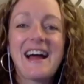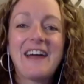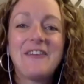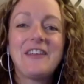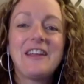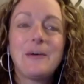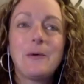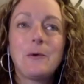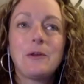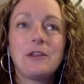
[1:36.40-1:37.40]
I feel like
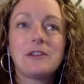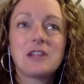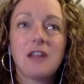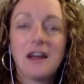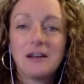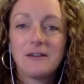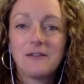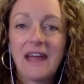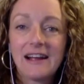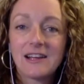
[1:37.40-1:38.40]
there's a lot of
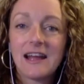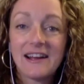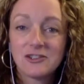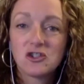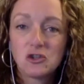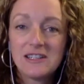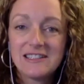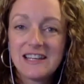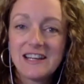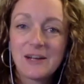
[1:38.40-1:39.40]

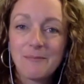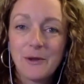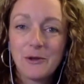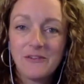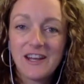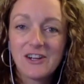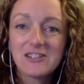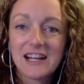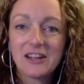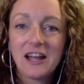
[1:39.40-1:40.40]
extrinsic
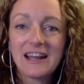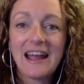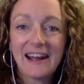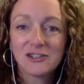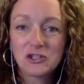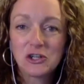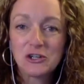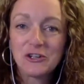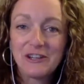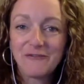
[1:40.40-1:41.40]
motivators, like a lot of
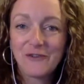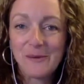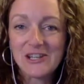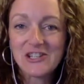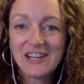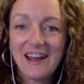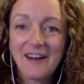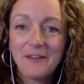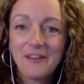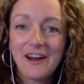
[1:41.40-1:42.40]
external information
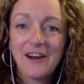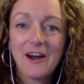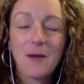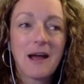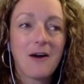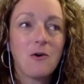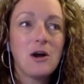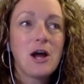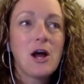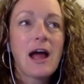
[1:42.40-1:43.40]
out there about
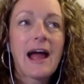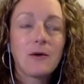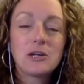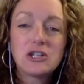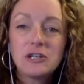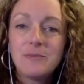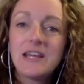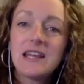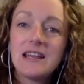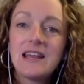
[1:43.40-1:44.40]
how we should be
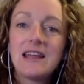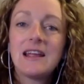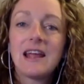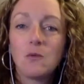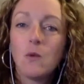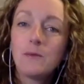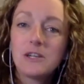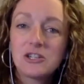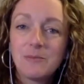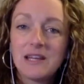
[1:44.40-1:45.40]
eating and what we
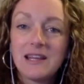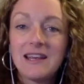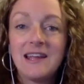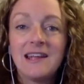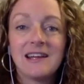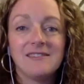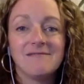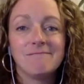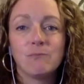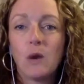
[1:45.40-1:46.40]
should be eating
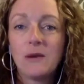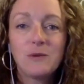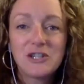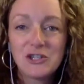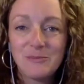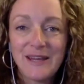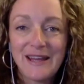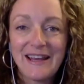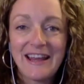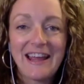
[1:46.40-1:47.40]
and when we should be
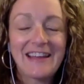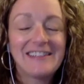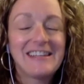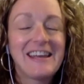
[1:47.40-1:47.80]
eating it.